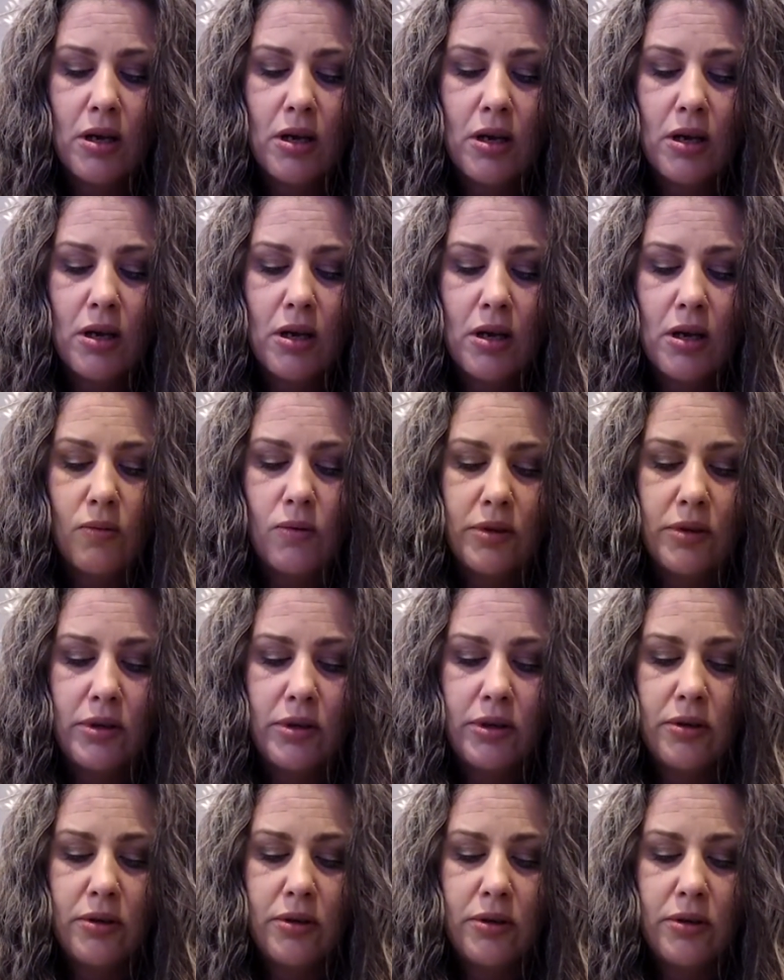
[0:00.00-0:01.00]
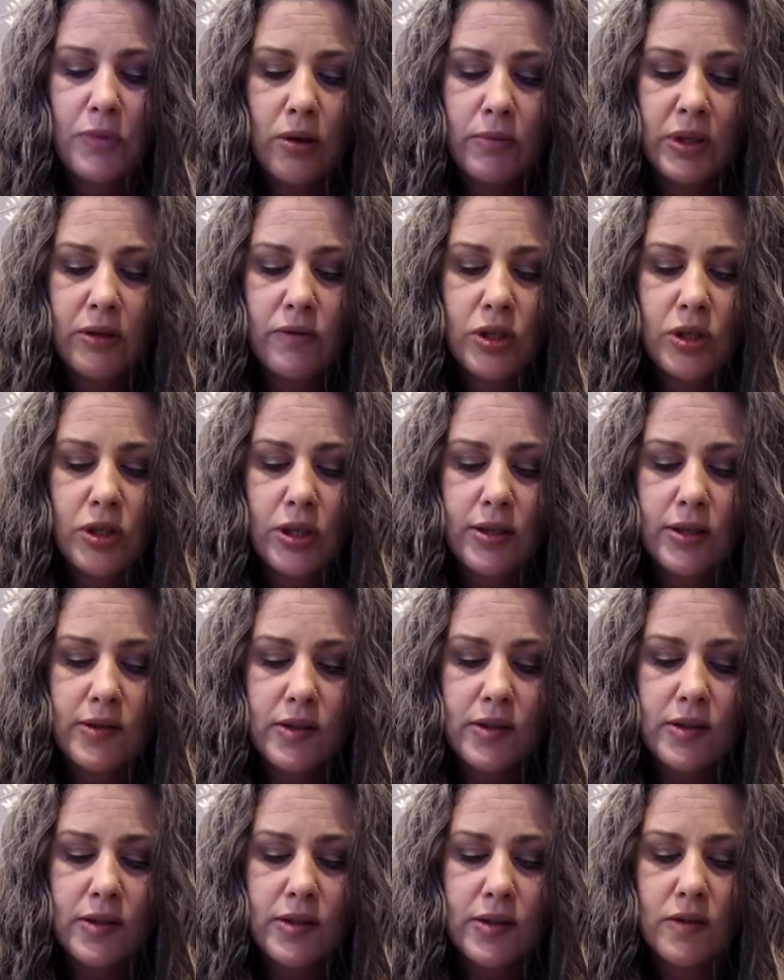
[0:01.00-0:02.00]
Will the new Department of
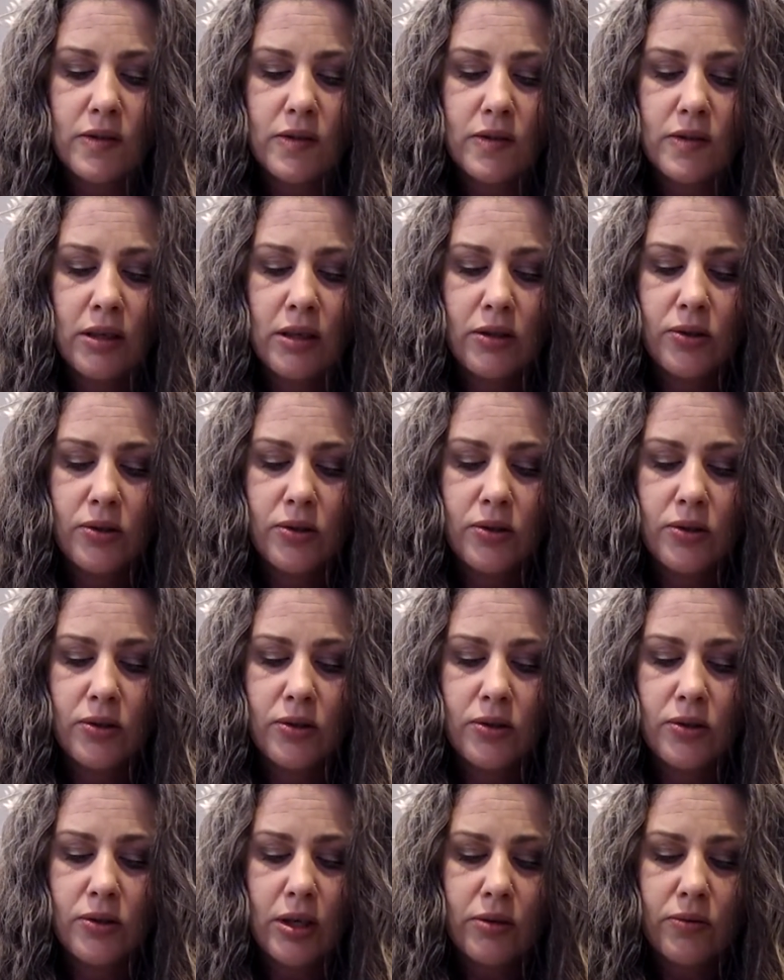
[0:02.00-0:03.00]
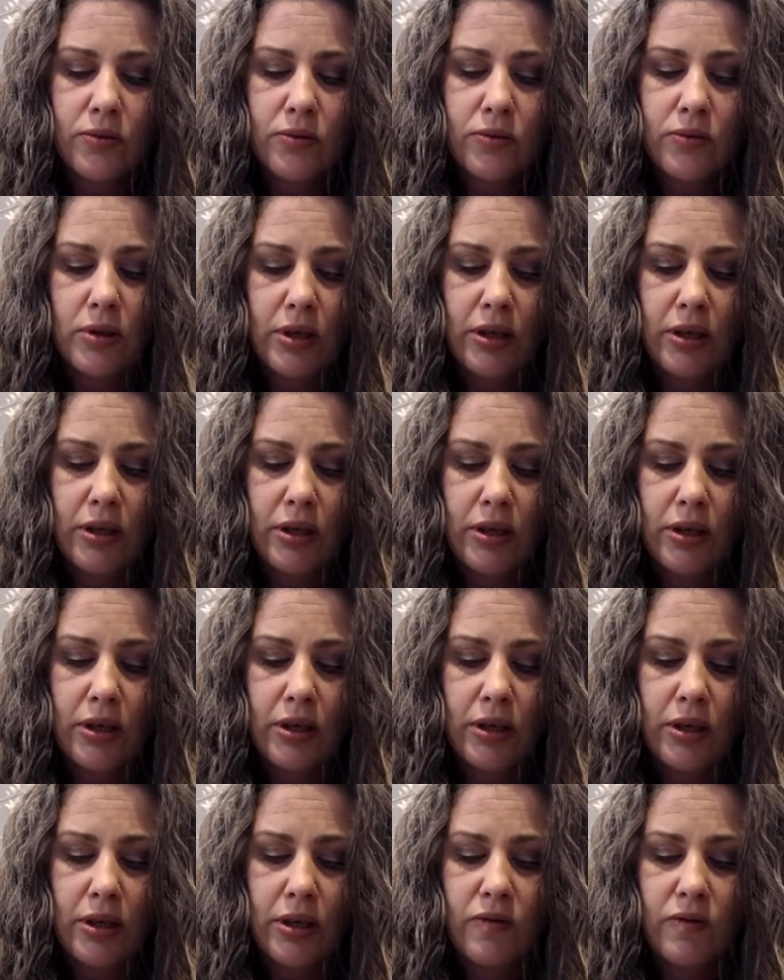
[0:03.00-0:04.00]
Justice and Attorney General
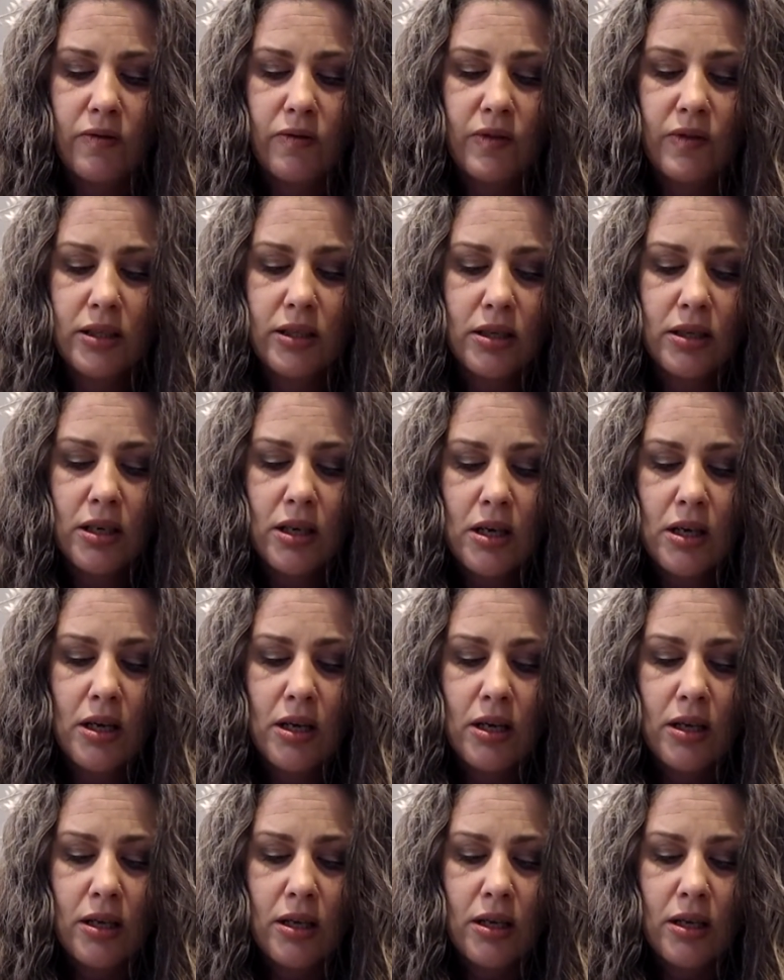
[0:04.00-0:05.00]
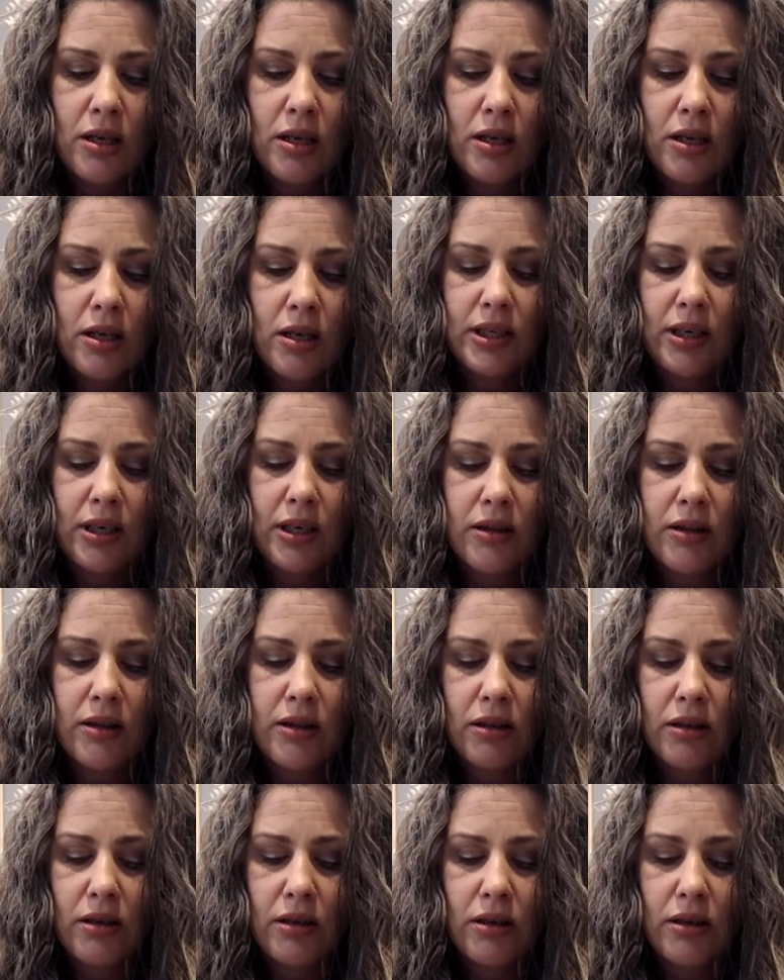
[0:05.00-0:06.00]
investigate the
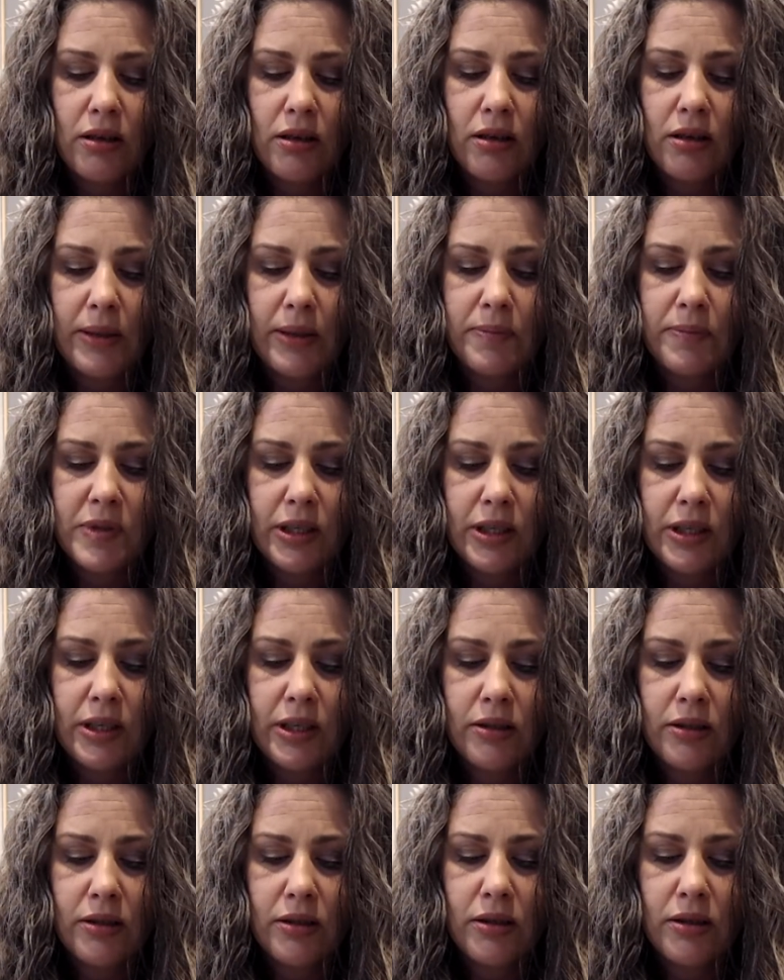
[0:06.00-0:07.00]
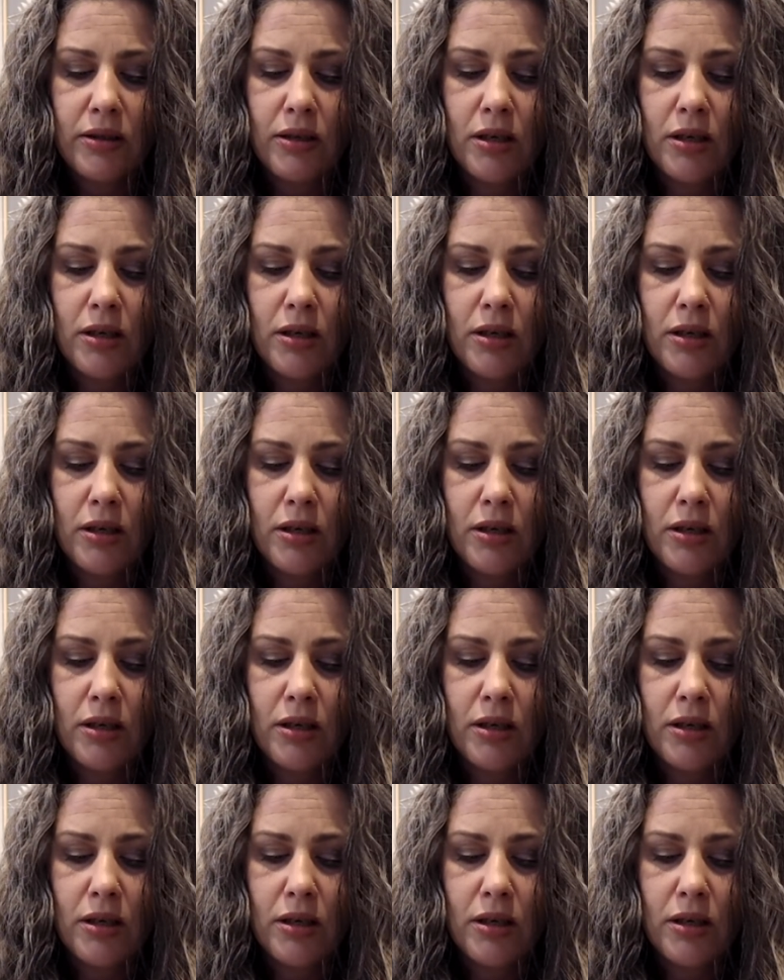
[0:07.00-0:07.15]
death of Epstein?